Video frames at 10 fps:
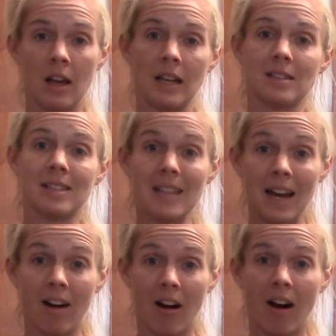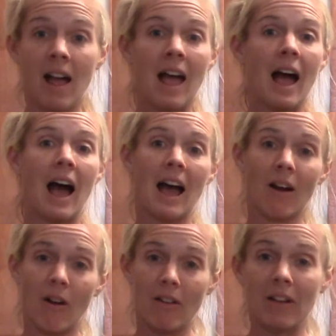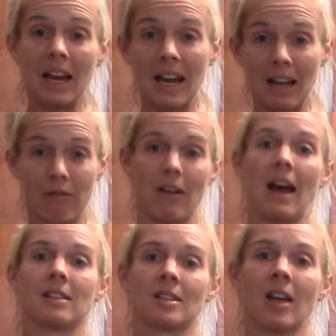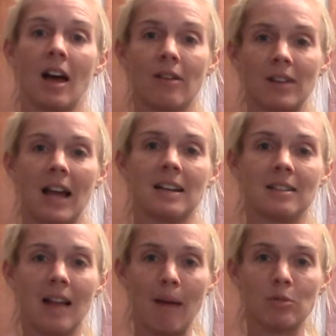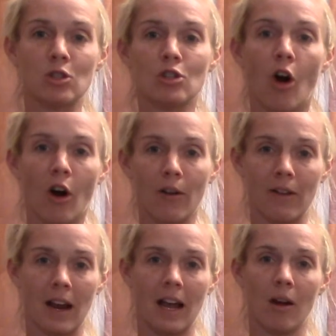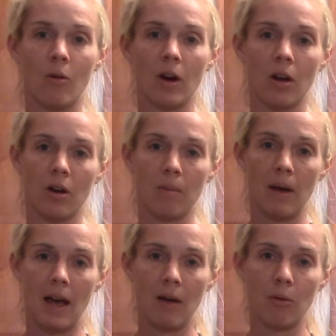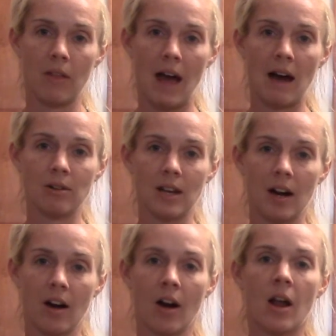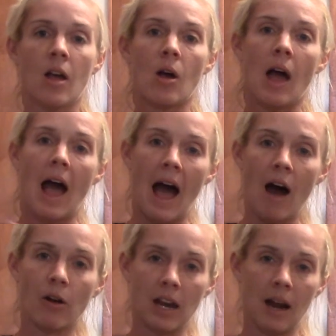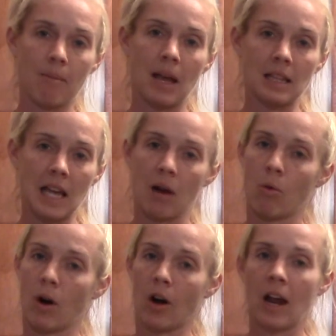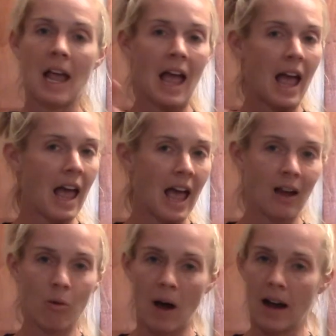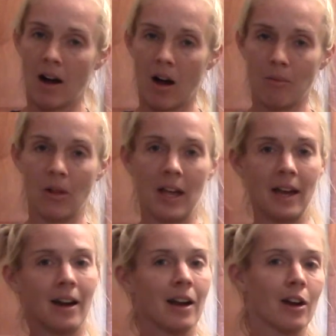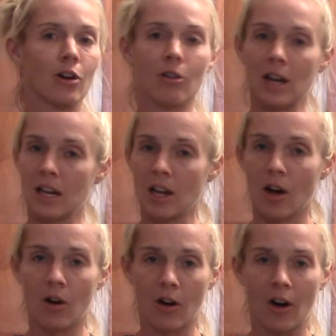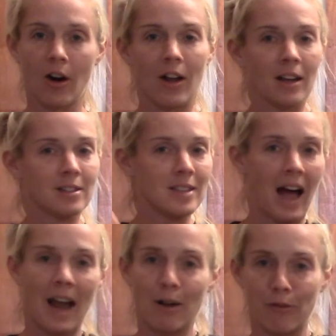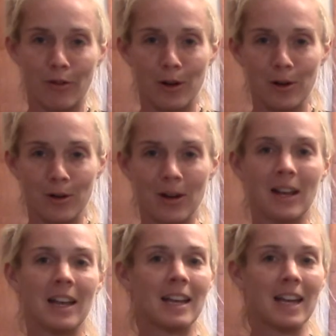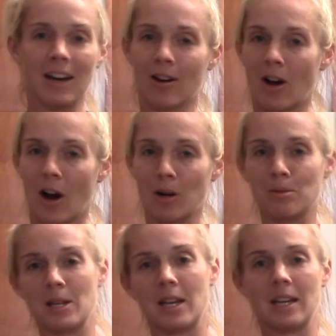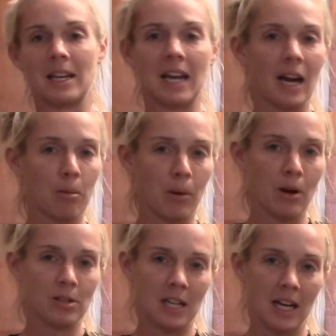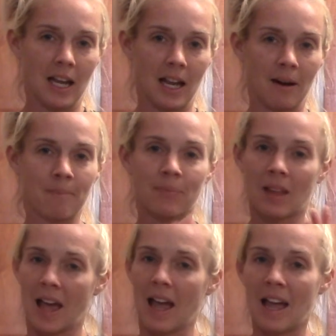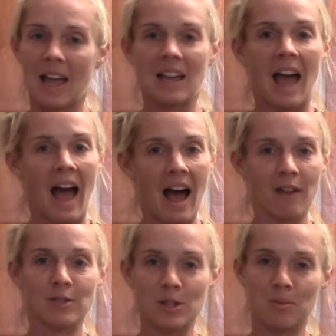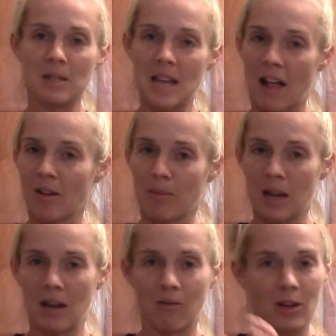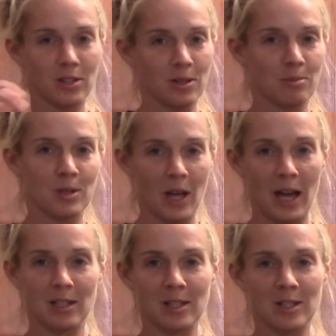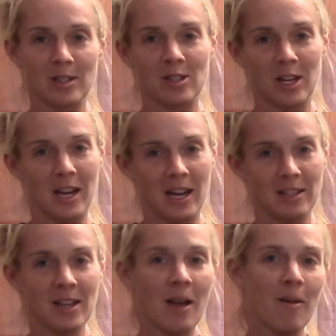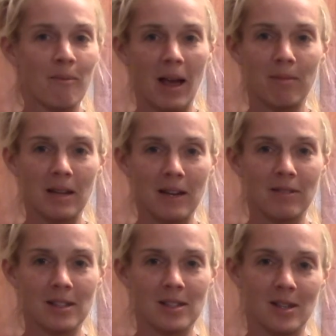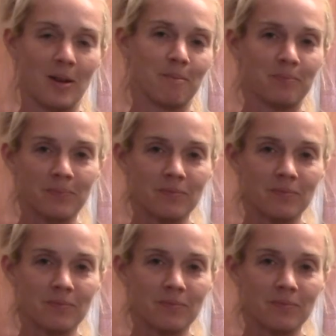it's dinner, I don't have any fats left, I'm starving, I don't want to go to bed without dinner. How can I make that work? Egg white omelet, Greek yogurt, side of fruit, get your carbs in, get your protein in. Okay, have some deli meat with some slices of cheese, maybe even some